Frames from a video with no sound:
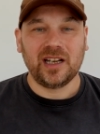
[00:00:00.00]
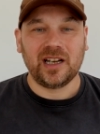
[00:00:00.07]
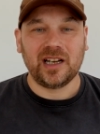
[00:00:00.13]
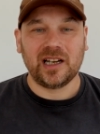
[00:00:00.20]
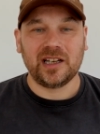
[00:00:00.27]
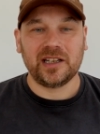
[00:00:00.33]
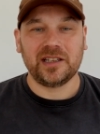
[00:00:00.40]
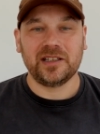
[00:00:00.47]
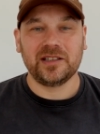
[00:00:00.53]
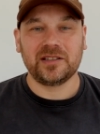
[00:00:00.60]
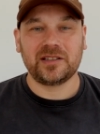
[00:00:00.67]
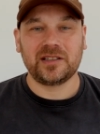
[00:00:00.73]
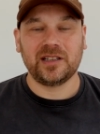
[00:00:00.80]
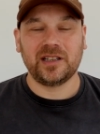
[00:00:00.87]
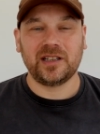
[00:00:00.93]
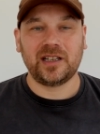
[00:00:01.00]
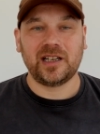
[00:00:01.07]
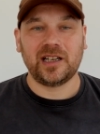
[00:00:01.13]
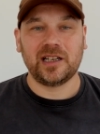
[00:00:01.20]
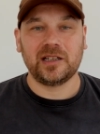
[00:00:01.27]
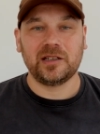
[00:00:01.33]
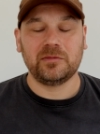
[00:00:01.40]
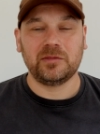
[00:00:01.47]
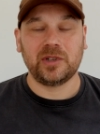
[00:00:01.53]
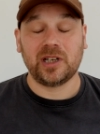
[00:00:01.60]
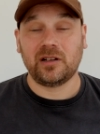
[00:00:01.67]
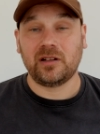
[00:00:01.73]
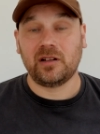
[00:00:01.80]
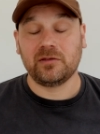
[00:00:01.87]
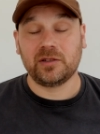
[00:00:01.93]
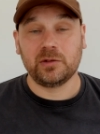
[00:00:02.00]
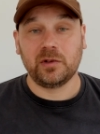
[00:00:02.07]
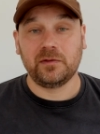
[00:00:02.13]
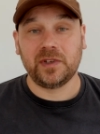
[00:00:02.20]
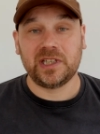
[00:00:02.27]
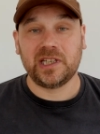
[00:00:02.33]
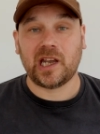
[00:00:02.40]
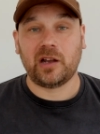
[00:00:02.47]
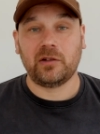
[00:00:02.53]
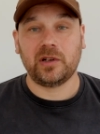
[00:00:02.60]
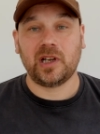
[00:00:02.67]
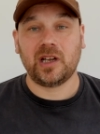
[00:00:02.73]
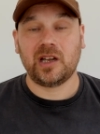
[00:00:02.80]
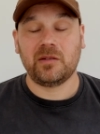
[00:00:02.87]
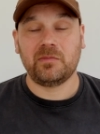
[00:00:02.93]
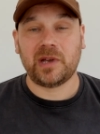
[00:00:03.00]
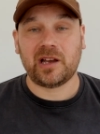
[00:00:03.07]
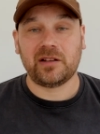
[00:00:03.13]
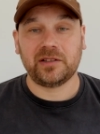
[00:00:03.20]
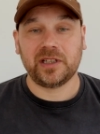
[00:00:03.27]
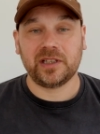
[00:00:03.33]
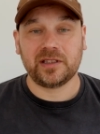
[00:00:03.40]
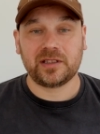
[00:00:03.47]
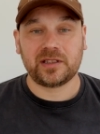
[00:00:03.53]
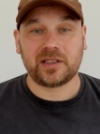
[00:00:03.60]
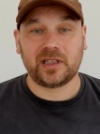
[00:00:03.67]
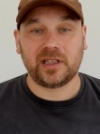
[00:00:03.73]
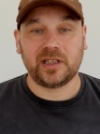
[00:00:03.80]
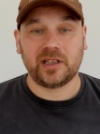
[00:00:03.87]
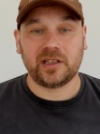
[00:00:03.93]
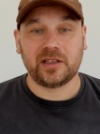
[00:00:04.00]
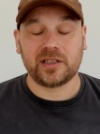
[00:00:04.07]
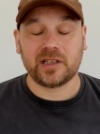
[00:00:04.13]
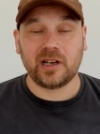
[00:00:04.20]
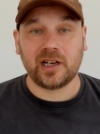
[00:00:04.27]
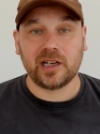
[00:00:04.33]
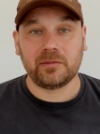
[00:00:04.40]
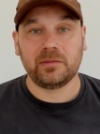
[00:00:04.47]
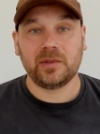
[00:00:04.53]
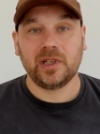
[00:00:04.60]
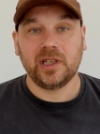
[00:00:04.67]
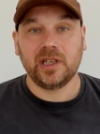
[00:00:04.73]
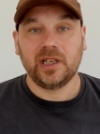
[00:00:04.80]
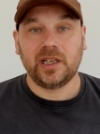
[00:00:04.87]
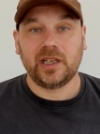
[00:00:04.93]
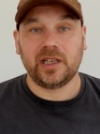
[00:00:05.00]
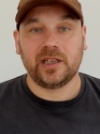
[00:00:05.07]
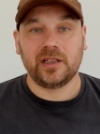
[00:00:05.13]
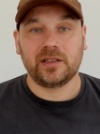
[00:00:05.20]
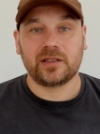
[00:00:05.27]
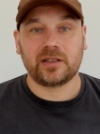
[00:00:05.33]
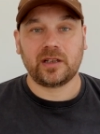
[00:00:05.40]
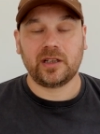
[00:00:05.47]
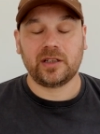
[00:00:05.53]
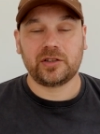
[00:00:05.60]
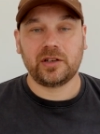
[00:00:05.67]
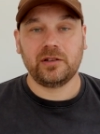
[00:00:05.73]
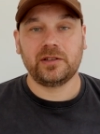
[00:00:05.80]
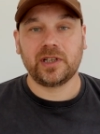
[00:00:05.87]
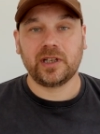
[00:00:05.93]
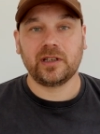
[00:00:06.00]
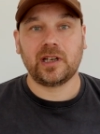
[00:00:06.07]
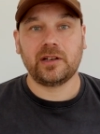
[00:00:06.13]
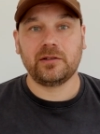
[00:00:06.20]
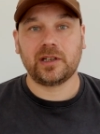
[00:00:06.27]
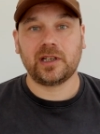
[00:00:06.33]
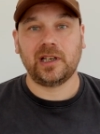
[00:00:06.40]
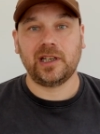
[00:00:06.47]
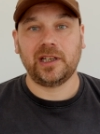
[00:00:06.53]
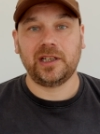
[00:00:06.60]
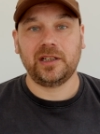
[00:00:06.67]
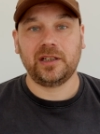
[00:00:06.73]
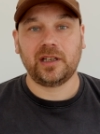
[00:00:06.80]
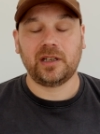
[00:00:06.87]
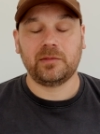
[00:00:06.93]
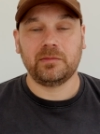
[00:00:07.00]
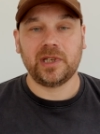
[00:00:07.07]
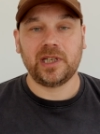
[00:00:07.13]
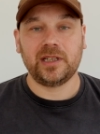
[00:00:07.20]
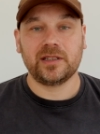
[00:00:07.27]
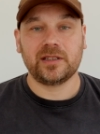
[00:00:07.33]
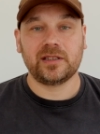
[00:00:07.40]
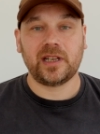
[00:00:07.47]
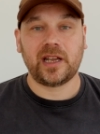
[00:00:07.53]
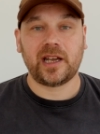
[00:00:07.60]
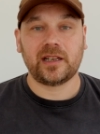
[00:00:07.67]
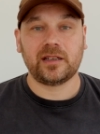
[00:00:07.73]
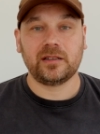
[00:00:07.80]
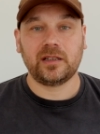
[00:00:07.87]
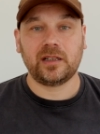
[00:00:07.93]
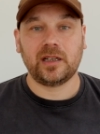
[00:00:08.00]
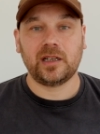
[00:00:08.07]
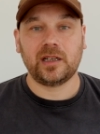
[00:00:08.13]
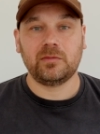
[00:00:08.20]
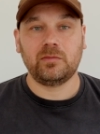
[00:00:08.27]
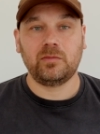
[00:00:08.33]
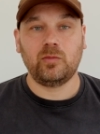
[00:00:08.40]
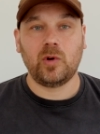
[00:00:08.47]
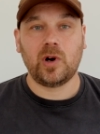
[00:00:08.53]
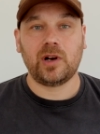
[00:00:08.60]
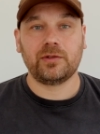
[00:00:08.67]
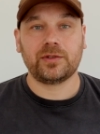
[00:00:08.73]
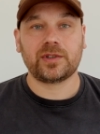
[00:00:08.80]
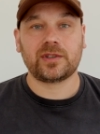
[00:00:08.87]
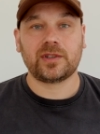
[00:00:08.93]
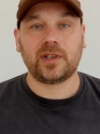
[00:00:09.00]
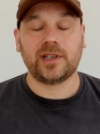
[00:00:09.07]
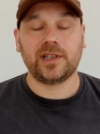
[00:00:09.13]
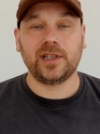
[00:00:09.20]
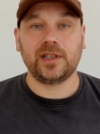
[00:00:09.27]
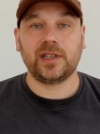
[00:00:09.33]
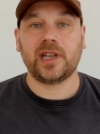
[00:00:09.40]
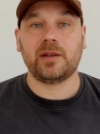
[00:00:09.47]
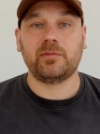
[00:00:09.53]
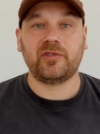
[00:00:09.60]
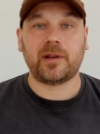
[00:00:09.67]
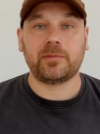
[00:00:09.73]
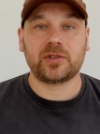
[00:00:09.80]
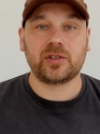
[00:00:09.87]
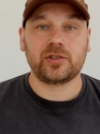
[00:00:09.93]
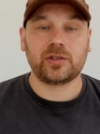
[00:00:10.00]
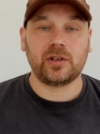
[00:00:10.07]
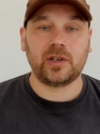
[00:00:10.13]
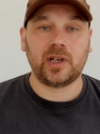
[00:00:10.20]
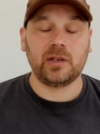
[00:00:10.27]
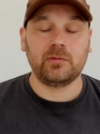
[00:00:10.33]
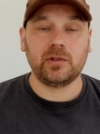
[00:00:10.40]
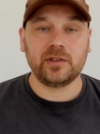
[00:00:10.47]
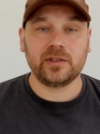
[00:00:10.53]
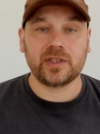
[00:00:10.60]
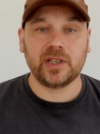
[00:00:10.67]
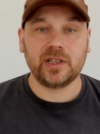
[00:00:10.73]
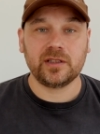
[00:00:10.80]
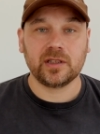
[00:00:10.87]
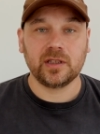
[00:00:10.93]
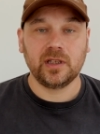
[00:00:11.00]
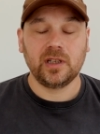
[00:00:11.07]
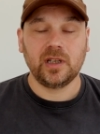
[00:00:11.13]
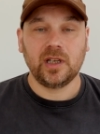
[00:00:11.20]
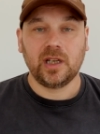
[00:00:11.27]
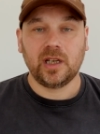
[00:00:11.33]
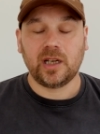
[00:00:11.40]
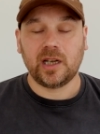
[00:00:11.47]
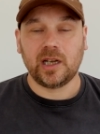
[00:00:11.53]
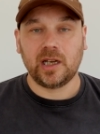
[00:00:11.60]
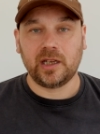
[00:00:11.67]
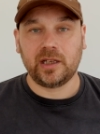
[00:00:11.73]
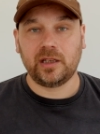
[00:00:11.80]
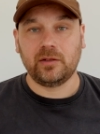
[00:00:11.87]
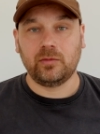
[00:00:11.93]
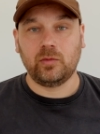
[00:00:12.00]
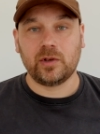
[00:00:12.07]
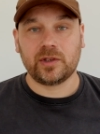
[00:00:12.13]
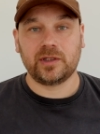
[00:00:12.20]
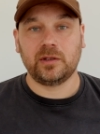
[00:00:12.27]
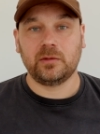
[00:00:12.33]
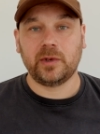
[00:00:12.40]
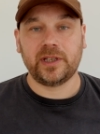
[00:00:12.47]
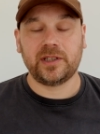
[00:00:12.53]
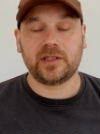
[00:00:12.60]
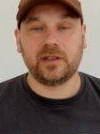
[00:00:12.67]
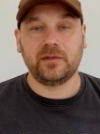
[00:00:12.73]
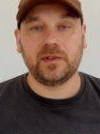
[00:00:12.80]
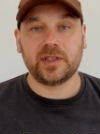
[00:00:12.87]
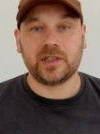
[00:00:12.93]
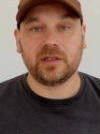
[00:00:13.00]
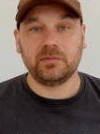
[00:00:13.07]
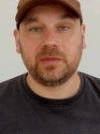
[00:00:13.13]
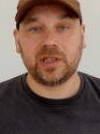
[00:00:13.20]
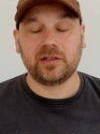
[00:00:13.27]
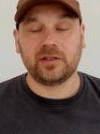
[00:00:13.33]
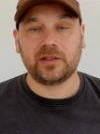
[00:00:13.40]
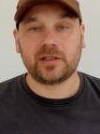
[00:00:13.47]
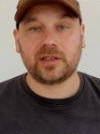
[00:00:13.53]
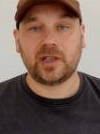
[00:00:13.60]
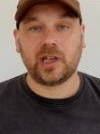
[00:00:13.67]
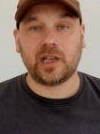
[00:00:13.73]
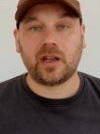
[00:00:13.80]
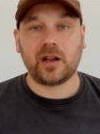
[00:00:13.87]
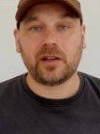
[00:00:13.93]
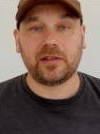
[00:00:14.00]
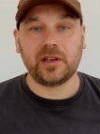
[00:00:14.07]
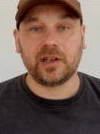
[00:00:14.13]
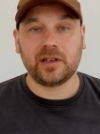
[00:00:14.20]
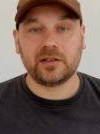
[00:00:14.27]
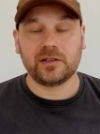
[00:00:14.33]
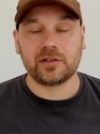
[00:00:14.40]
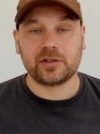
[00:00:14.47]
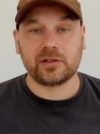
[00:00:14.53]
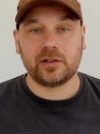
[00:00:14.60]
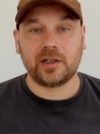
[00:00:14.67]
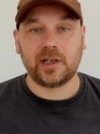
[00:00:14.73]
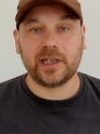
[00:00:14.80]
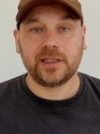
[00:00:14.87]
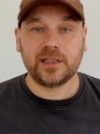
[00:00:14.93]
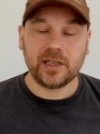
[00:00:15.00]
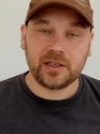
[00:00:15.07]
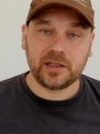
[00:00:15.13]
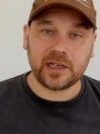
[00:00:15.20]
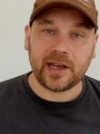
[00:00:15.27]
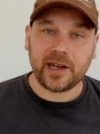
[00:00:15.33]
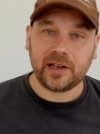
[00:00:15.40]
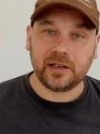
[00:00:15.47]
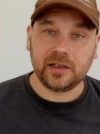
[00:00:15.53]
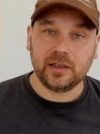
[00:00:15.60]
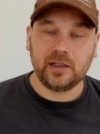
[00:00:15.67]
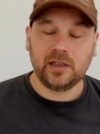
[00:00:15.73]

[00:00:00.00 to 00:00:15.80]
is that, and I'll do a video about this another time, is shooting locally means that whilst I didn't get perhaps the shot I wanted, it wasn't a wasted visit, because I think the shot I did get